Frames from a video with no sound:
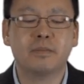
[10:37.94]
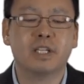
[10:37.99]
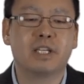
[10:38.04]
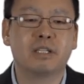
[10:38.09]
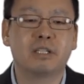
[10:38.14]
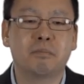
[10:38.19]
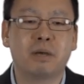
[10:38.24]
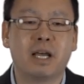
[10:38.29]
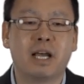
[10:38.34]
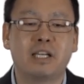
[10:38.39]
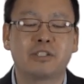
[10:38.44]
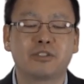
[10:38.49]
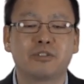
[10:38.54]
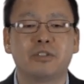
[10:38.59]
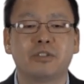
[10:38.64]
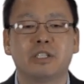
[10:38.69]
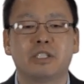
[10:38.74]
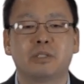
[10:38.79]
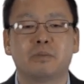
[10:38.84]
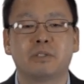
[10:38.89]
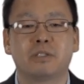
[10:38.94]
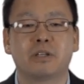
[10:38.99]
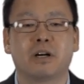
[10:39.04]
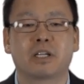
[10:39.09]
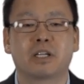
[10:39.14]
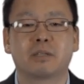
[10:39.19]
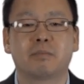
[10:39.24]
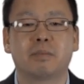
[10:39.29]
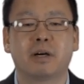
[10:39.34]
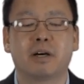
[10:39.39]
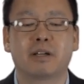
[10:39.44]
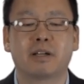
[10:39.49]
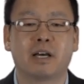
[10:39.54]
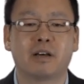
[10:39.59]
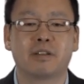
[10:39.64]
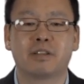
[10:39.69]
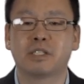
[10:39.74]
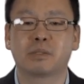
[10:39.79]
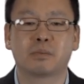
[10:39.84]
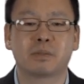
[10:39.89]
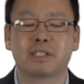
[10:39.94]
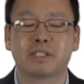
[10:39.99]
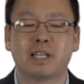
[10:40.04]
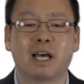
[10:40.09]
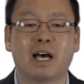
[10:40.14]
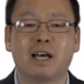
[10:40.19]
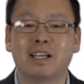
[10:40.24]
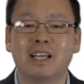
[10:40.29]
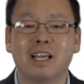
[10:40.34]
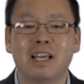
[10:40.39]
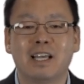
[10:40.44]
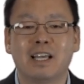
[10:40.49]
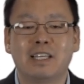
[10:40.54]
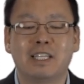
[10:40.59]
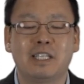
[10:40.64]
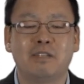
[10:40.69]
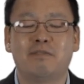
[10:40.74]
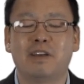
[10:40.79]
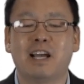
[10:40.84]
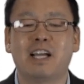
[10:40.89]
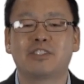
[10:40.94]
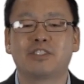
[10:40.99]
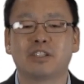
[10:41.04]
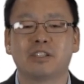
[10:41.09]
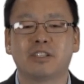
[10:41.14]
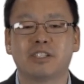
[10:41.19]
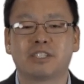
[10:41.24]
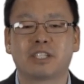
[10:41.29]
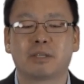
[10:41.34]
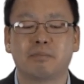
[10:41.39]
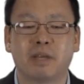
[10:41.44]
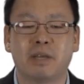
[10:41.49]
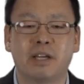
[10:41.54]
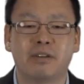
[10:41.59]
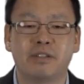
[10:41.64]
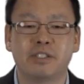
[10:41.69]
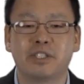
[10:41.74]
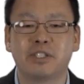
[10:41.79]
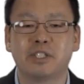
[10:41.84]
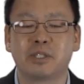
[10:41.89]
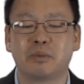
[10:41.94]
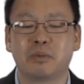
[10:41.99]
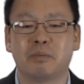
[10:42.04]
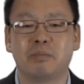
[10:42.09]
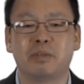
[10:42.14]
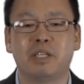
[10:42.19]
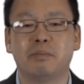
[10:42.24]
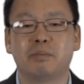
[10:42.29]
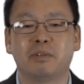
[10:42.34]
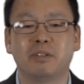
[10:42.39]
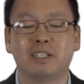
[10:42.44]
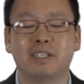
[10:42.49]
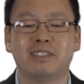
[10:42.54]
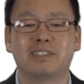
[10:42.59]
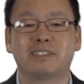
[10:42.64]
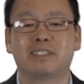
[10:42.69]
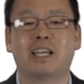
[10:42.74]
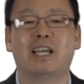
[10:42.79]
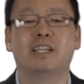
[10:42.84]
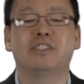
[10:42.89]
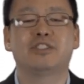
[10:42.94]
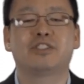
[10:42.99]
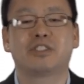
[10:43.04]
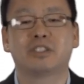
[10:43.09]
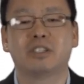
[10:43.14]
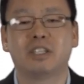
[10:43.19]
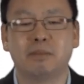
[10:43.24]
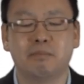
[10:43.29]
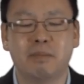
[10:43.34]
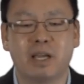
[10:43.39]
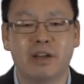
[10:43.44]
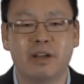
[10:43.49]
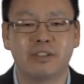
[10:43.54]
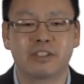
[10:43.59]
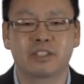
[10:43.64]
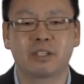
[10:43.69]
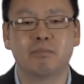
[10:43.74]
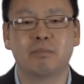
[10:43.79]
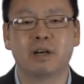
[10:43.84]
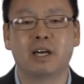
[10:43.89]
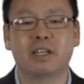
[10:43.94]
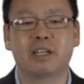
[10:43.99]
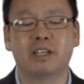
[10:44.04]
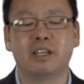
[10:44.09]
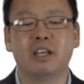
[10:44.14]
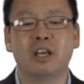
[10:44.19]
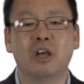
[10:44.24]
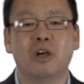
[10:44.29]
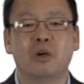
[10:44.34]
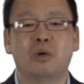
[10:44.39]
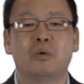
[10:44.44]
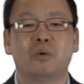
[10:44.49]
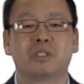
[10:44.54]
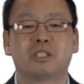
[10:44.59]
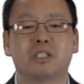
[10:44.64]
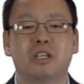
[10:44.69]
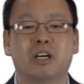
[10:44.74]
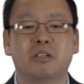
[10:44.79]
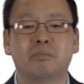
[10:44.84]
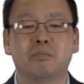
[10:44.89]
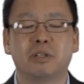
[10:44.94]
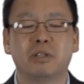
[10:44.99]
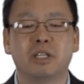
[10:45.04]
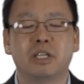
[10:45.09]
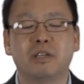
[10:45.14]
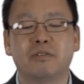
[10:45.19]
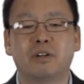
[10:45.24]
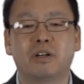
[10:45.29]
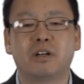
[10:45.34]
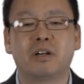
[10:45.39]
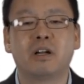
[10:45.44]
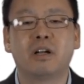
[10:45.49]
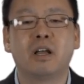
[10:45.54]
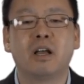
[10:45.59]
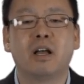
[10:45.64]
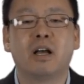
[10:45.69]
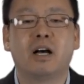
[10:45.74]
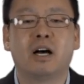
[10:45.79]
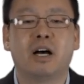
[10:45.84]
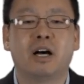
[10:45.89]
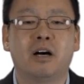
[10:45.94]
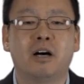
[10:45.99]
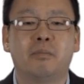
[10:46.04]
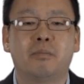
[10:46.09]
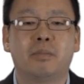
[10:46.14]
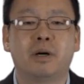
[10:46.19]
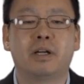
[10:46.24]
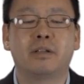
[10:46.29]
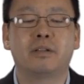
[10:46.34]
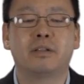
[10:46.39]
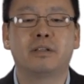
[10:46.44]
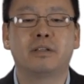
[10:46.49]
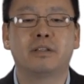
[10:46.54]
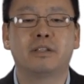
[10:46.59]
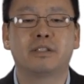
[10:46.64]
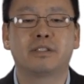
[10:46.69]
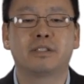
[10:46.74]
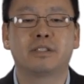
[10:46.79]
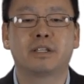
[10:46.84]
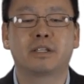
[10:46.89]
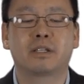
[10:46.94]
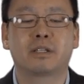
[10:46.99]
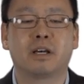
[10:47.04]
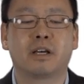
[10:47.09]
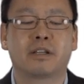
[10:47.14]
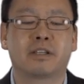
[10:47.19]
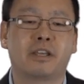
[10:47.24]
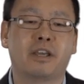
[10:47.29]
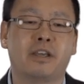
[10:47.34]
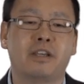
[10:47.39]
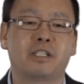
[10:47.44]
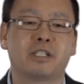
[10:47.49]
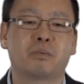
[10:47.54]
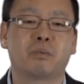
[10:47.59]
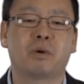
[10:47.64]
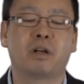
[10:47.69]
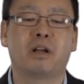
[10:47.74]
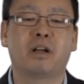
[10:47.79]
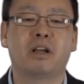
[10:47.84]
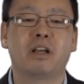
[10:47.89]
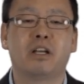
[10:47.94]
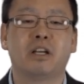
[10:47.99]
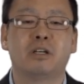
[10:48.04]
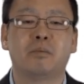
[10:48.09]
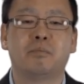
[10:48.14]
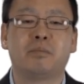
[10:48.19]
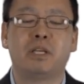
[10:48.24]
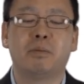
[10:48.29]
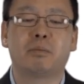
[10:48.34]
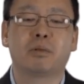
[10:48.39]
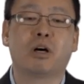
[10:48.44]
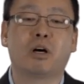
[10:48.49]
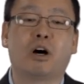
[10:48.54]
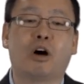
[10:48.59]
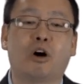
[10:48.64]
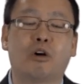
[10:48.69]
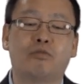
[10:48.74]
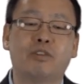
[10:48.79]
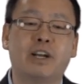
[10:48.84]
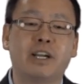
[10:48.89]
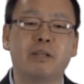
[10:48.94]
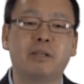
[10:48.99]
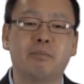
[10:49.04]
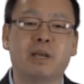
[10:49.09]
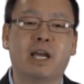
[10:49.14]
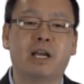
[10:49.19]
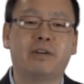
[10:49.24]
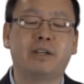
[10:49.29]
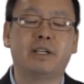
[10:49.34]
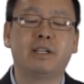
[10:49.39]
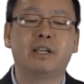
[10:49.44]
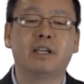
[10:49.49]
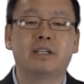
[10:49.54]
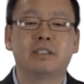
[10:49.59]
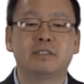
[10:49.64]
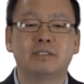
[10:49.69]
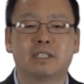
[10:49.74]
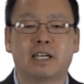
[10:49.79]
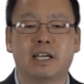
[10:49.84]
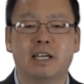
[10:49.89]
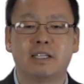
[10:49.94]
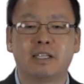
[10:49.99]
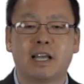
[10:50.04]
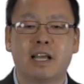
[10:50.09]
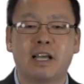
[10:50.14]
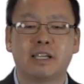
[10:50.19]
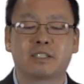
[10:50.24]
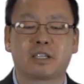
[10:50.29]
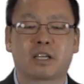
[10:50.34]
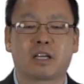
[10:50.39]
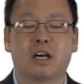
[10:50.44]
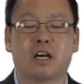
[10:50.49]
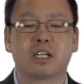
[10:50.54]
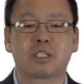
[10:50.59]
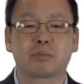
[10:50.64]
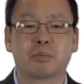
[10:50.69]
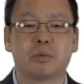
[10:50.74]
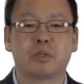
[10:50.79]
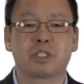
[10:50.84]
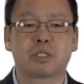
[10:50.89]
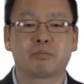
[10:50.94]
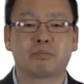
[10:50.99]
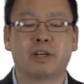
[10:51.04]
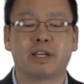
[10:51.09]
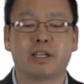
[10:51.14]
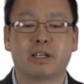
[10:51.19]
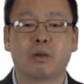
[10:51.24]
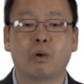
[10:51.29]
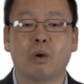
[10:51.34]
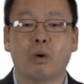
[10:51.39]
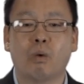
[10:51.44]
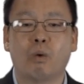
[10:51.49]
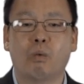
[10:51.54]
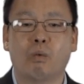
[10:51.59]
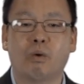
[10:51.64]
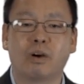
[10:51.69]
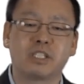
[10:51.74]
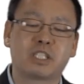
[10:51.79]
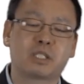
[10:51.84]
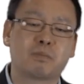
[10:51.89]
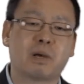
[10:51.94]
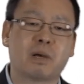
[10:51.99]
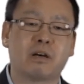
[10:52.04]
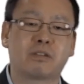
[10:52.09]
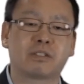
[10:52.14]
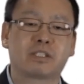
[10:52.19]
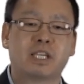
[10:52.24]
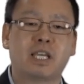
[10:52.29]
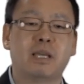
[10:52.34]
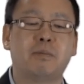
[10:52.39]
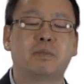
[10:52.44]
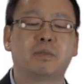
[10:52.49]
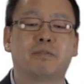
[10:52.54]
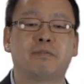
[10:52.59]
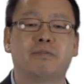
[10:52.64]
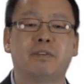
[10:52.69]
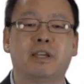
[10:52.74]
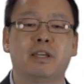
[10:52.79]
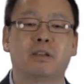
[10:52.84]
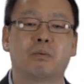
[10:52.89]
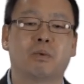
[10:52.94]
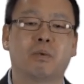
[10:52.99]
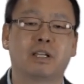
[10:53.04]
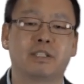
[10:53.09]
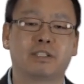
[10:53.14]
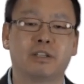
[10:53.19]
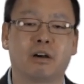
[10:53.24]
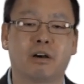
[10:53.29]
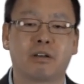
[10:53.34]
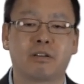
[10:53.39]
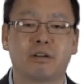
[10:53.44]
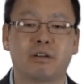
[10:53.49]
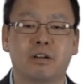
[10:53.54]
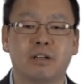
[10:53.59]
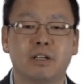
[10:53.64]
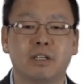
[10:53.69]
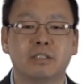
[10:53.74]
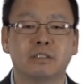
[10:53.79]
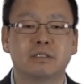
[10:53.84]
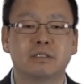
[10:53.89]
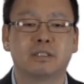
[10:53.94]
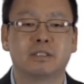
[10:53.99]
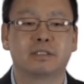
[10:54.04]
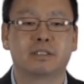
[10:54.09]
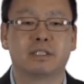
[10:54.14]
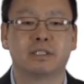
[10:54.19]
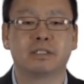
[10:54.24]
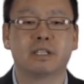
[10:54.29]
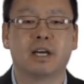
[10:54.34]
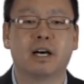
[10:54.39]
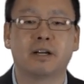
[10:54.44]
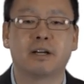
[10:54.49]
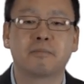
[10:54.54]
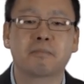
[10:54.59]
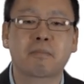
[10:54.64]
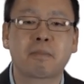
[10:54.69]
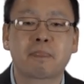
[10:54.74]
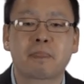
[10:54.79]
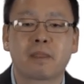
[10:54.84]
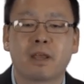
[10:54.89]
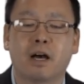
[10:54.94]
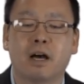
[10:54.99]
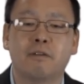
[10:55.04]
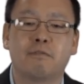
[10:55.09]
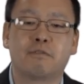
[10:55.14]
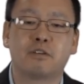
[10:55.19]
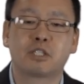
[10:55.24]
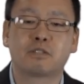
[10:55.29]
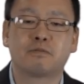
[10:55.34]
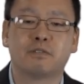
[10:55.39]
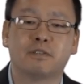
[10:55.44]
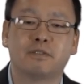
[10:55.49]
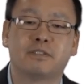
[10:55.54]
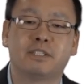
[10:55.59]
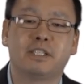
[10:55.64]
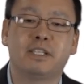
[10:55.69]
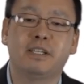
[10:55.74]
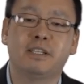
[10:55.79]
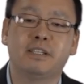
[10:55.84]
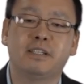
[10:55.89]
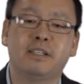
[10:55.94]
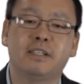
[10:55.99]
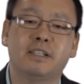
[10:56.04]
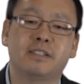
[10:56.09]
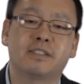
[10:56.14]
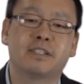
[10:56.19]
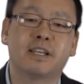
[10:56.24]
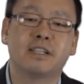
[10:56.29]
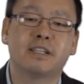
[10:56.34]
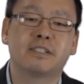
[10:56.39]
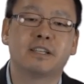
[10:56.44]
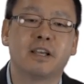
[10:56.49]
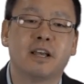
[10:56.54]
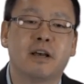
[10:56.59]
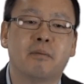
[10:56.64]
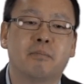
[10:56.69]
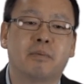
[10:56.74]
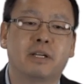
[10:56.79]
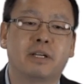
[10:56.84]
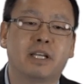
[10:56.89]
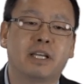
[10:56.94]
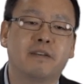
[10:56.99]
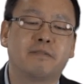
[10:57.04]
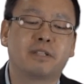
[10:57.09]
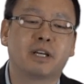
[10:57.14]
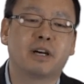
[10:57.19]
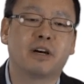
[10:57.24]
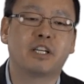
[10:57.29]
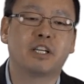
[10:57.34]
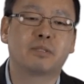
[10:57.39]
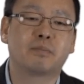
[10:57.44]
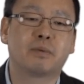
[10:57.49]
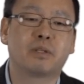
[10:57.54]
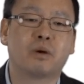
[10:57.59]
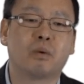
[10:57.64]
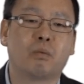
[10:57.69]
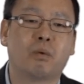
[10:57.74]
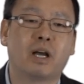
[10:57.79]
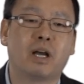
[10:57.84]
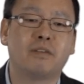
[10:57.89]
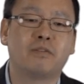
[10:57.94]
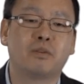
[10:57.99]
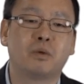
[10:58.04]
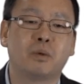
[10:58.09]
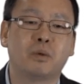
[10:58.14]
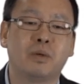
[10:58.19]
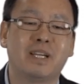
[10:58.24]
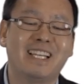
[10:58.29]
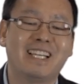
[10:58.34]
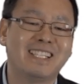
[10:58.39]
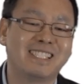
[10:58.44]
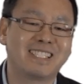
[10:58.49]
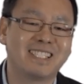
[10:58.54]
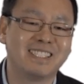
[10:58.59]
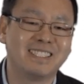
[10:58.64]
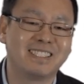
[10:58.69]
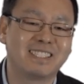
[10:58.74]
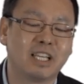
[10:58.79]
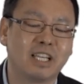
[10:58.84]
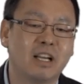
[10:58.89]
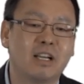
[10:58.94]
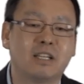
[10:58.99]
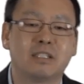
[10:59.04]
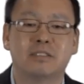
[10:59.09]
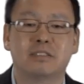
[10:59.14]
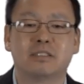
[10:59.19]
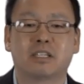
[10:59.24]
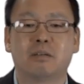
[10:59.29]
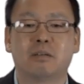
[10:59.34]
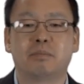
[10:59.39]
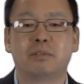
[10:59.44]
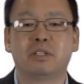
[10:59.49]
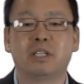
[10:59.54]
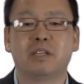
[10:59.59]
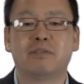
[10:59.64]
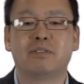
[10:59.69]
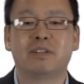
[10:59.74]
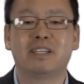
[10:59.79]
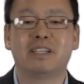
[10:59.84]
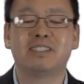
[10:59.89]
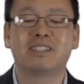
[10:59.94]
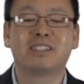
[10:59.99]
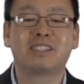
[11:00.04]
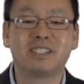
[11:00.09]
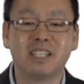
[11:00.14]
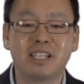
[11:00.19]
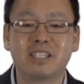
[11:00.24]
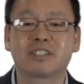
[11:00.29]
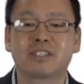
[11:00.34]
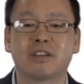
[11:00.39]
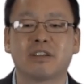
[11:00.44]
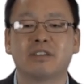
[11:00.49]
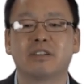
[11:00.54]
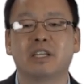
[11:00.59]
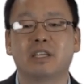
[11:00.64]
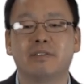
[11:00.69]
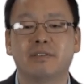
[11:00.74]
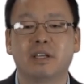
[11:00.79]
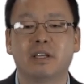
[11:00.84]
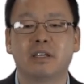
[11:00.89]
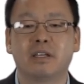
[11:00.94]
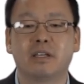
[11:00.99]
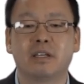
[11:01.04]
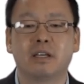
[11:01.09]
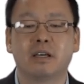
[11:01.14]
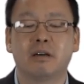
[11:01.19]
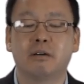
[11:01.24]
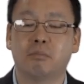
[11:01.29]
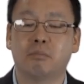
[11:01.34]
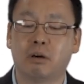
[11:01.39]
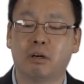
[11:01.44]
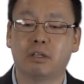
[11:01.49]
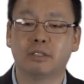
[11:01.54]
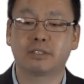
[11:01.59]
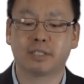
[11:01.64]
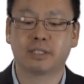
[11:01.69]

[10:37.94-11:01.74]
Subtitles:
In the past units, we talked about how this was not evangelistic marriages where people intentionally marry somebody who is an unbeliever, but this is a case where people are already married, and as the gospel was spreading, one spouse came to faith while the other did not. Verse 15, it says, but if the husband or wife who isn't a believer insists on leaving, Paul